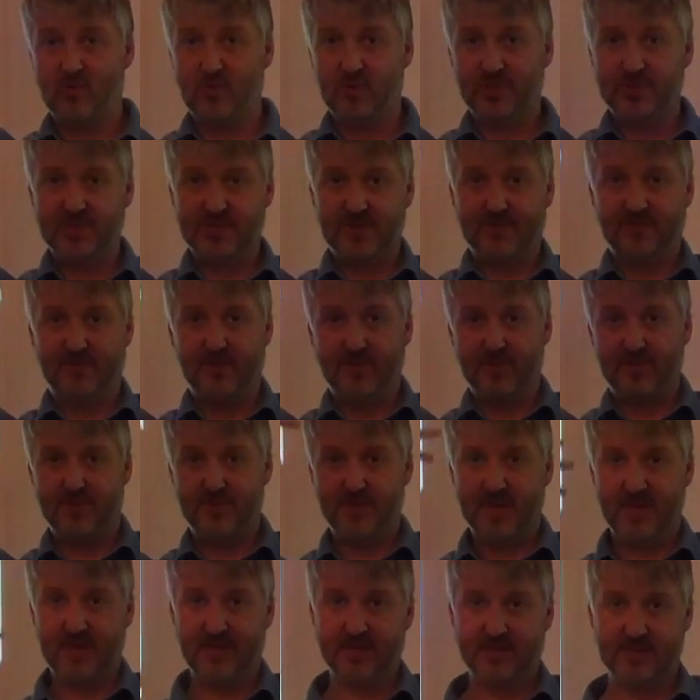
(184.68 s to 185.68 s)
all the different
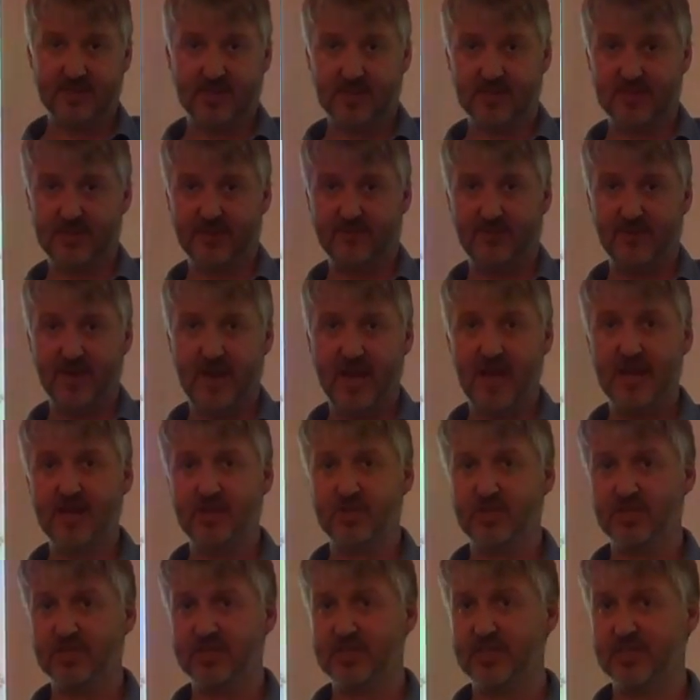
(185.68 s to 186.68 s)
things that different
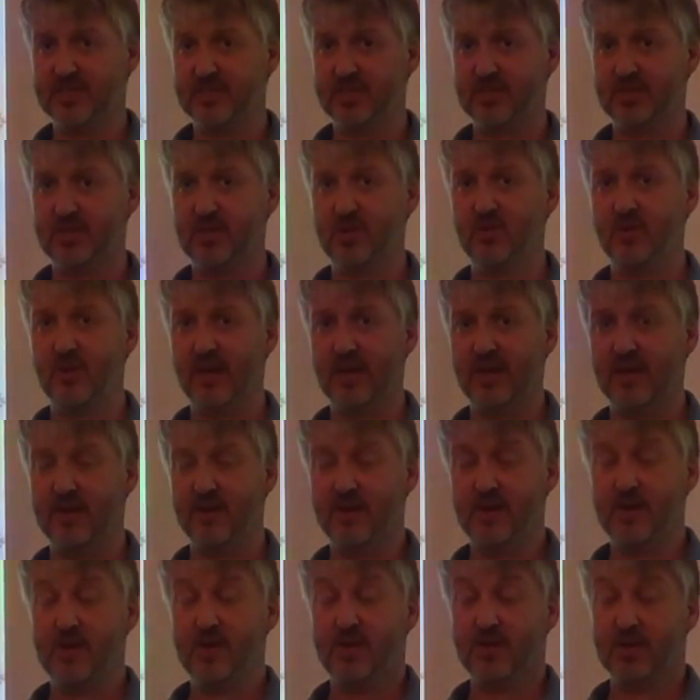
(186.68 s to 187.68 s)
agencies are
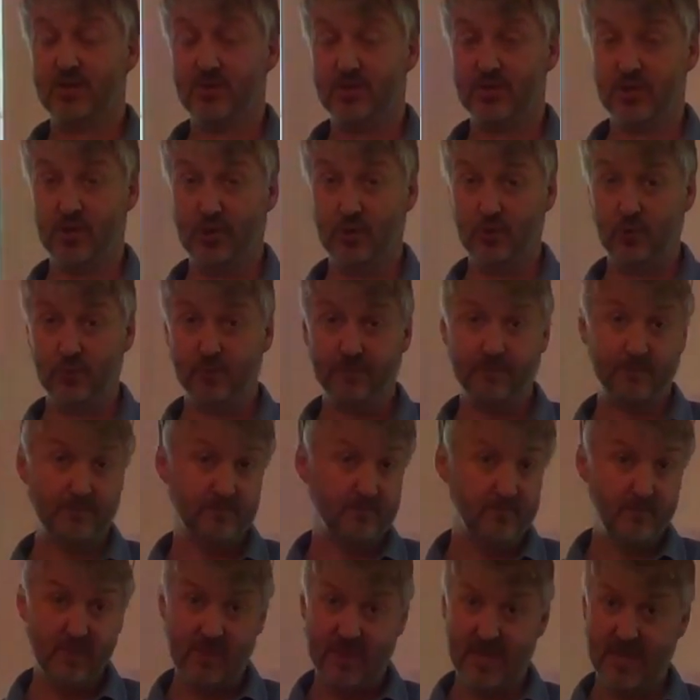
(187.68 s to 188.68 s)
doing to
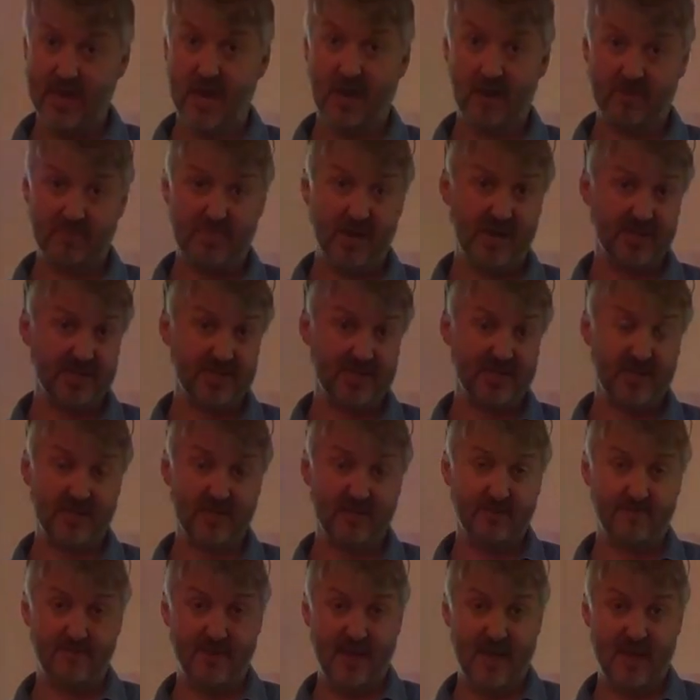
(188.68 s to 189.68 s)
the young person
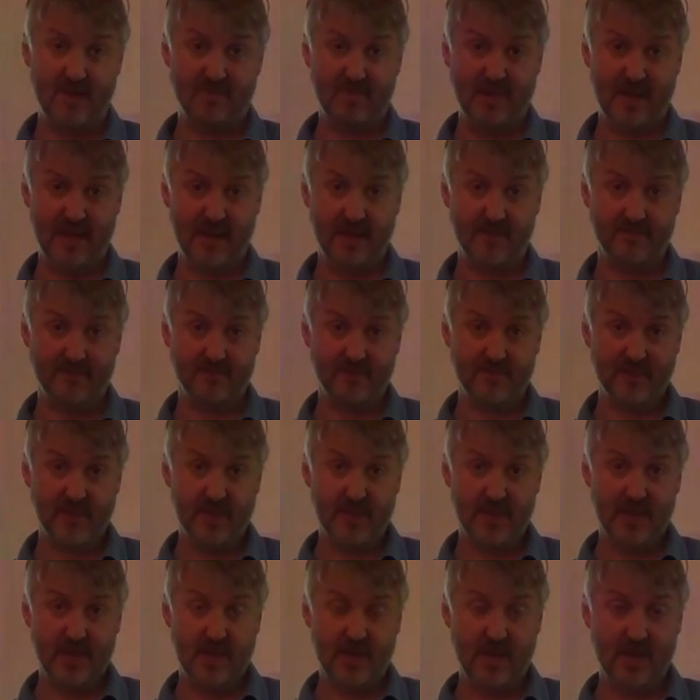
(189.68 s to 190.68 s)
and the family.
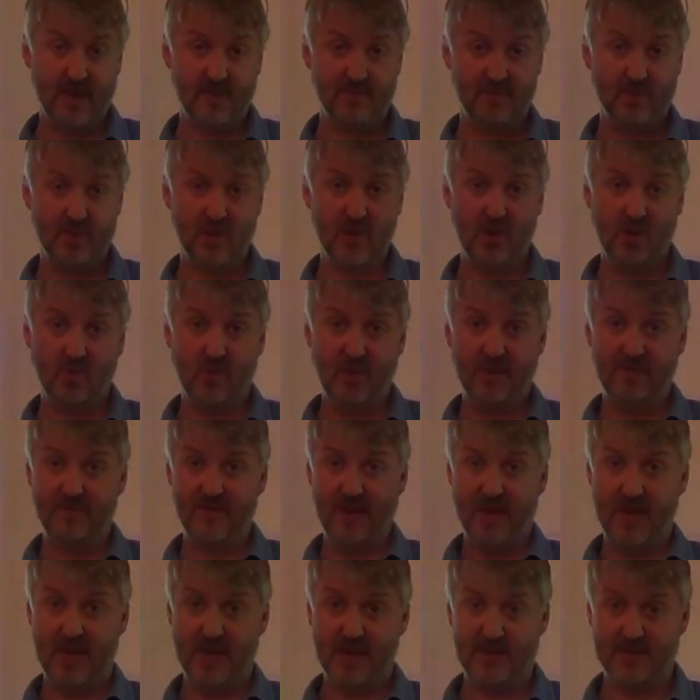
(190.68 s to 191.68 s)
You know,
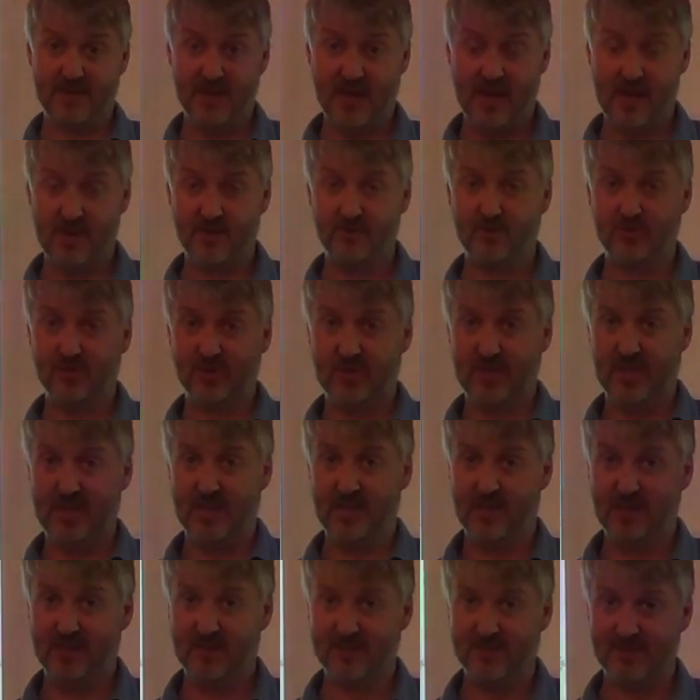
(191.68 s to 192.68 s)
we've had 100
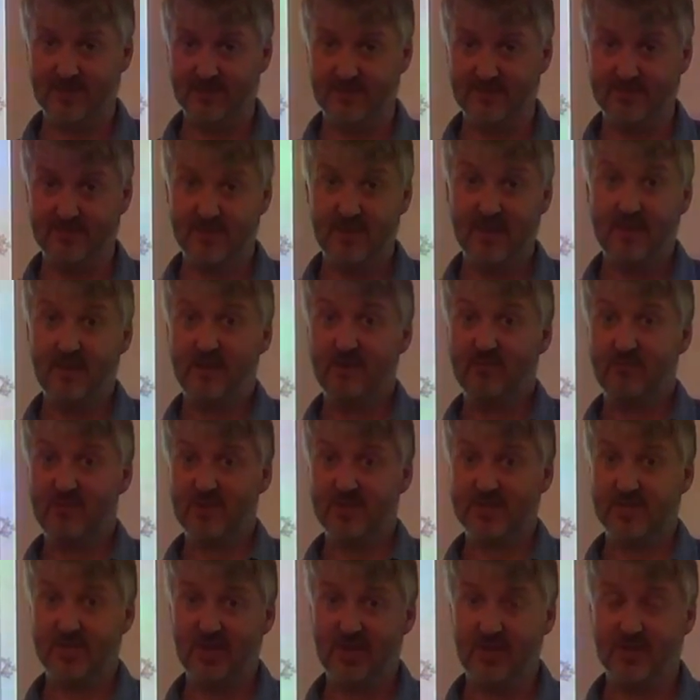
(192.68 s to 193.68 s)
years of
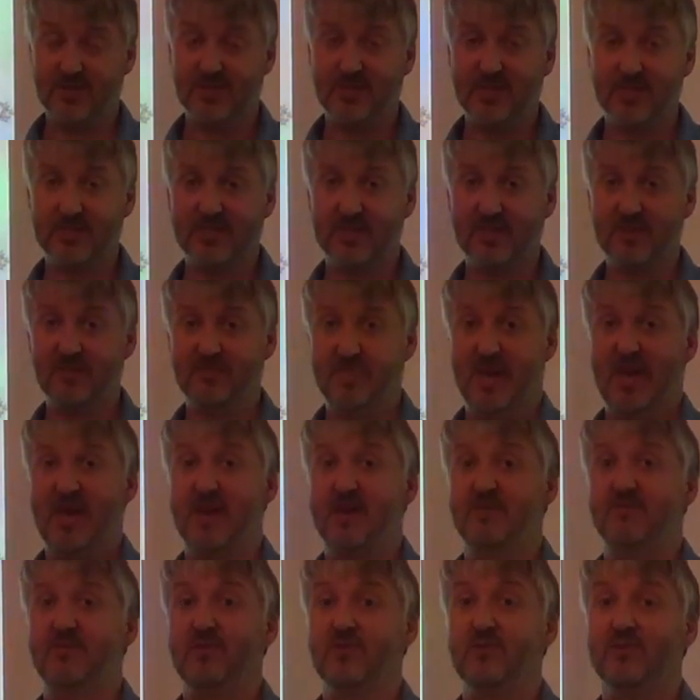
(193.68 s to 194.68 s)
research into the
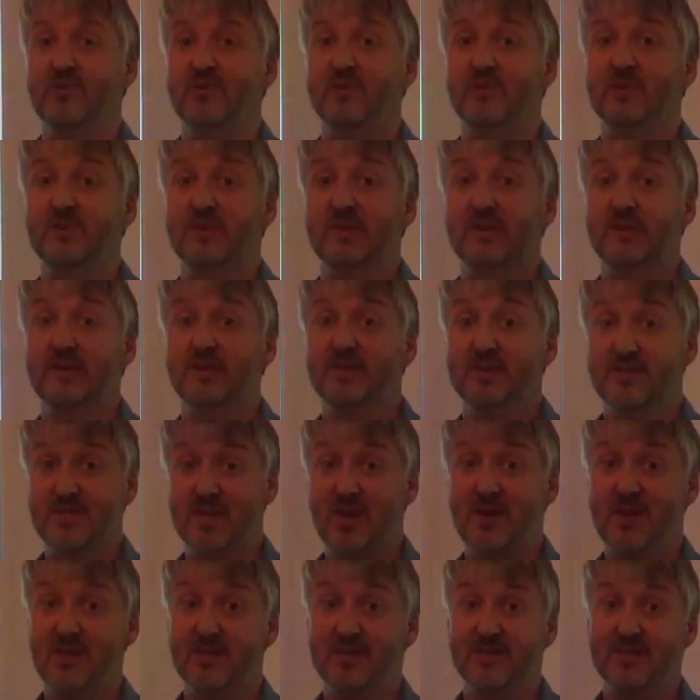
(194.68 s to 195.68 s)
behavioural
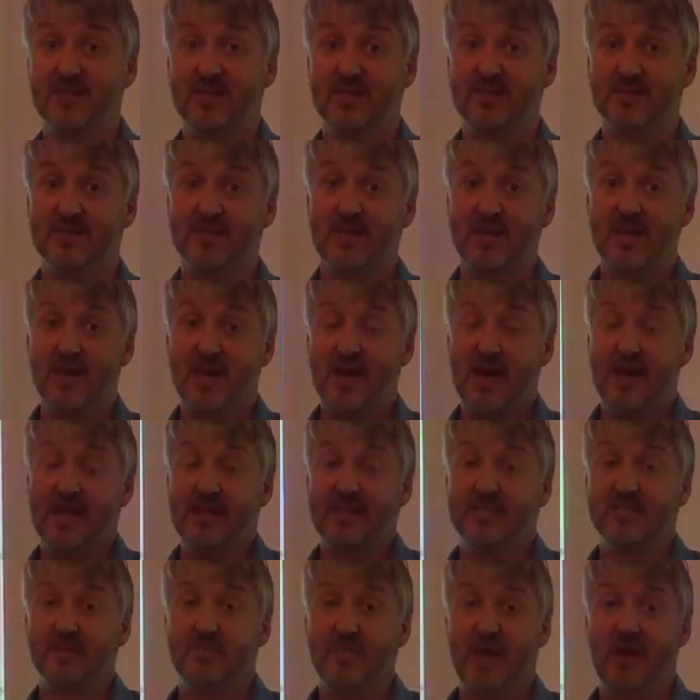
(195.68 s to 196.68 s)
sciences, and
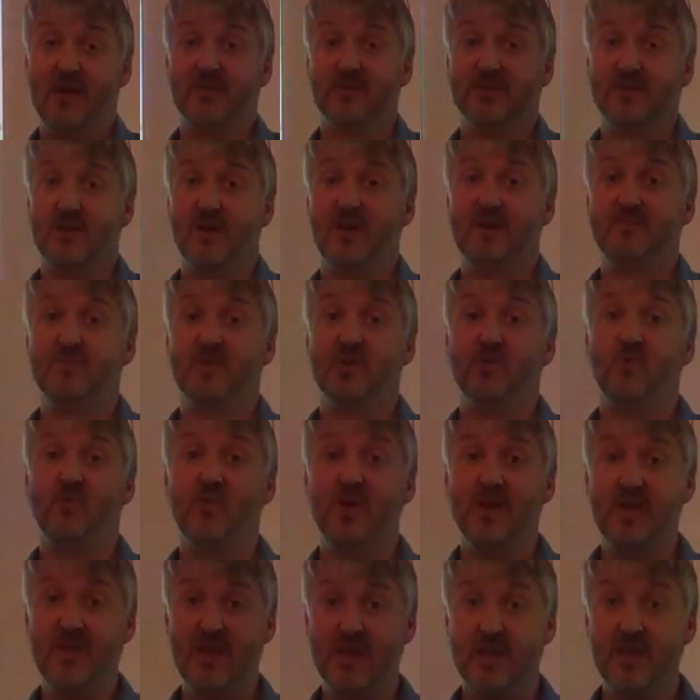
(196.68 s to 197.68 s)
it's about time that
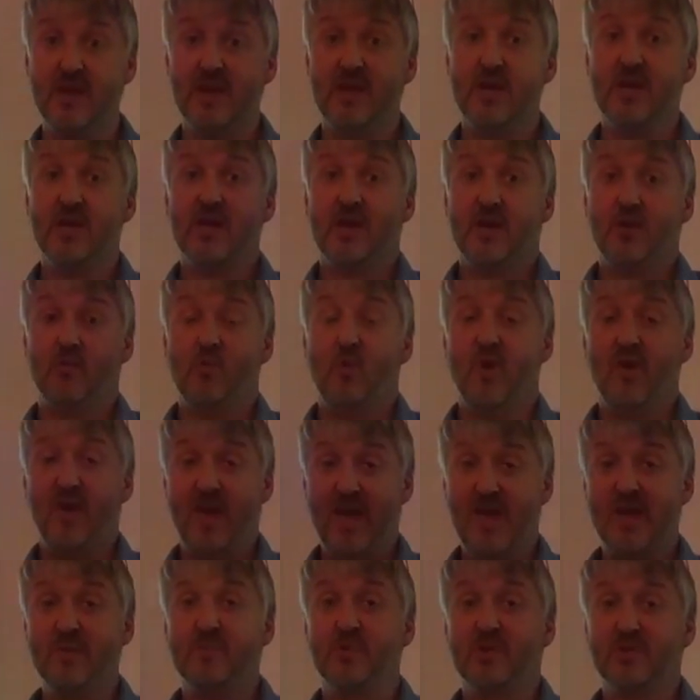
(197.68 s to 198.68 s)
we were
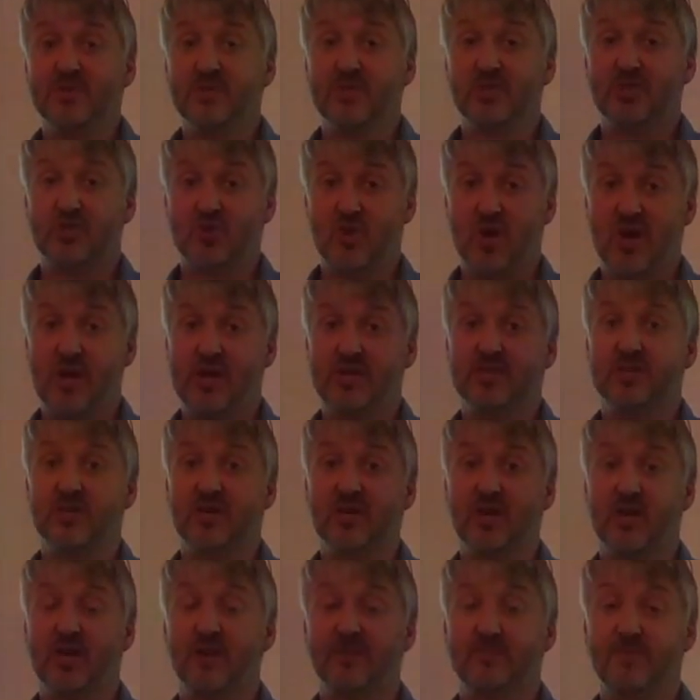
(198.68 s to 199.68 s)
able to try to
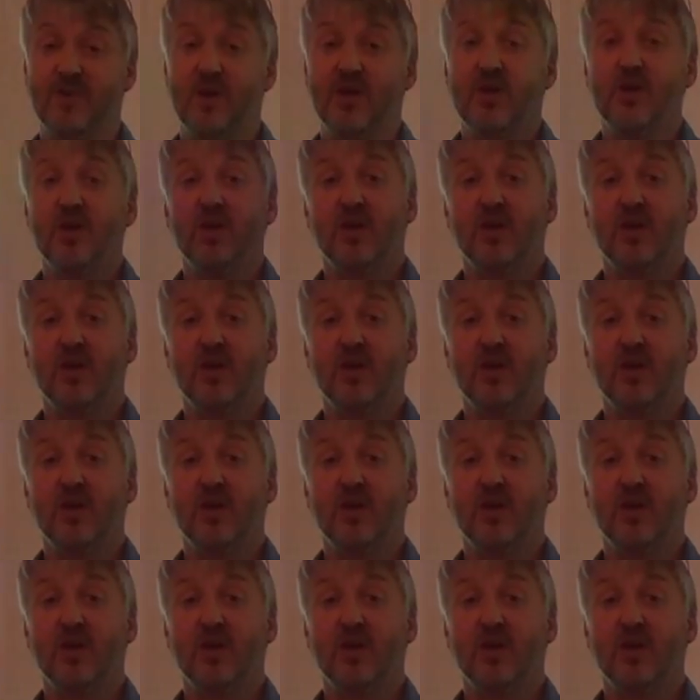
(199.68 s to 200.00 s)
kind of